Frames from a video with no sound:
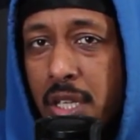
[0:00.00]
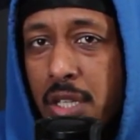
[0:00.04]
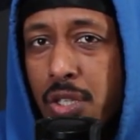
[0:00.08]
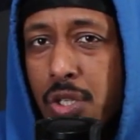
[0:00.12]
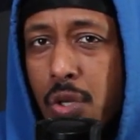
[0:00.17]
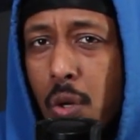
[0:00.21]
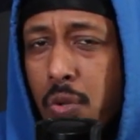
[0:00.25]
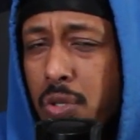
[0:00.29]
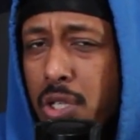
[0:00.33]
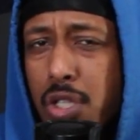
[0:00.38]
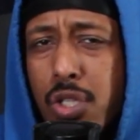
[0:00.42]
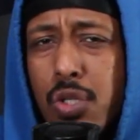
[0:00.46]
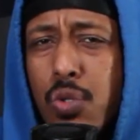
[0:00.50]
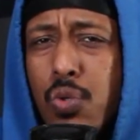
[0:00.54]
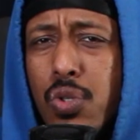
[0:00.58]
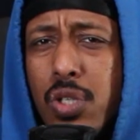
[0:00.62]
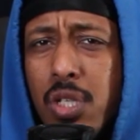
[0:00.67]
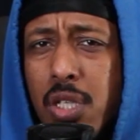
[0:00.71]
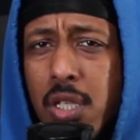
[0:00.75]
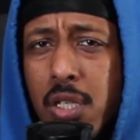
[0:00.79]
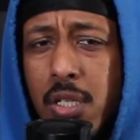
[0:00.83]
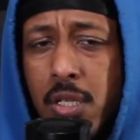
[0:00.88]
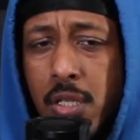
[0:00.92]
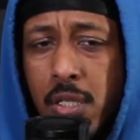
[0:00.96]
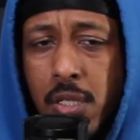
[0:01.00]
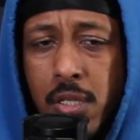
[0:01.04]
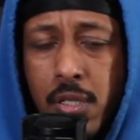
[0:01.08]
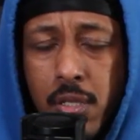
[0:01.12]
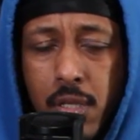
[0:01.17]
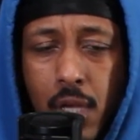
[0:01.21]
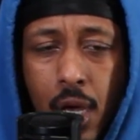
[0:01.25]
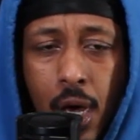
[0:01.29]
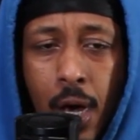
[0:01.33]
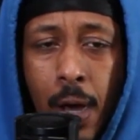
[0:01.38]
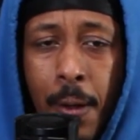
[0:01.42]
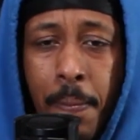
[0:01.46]
It's only 2 seasons,
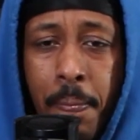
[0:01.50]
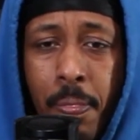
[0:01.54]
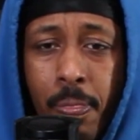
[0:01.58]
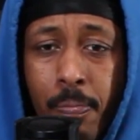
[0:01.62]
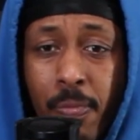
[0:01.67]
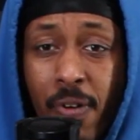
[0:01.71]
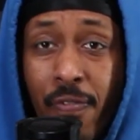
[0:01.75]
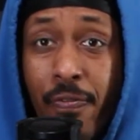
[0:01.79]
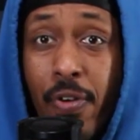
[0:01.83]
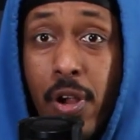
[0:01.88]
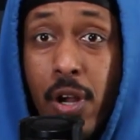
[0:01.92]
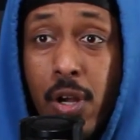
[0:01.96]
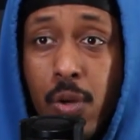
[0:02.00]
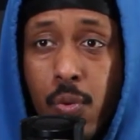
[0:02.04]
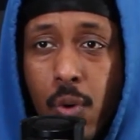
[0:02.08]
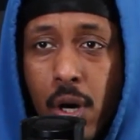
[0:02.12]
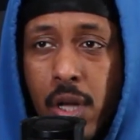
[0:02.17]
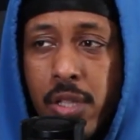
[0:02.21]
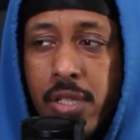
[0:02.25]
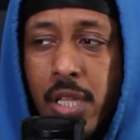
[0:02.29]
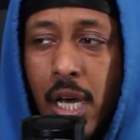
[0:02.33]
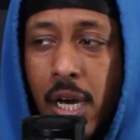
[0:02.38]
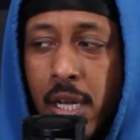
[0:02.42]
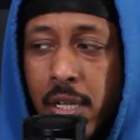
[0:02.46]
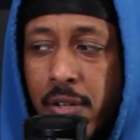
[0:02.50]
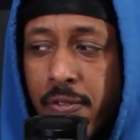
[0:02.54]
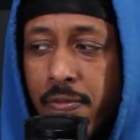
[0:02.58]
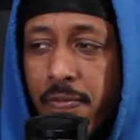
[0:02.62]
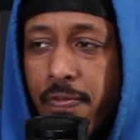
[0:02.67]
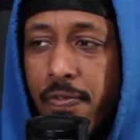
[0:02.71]
but very well done.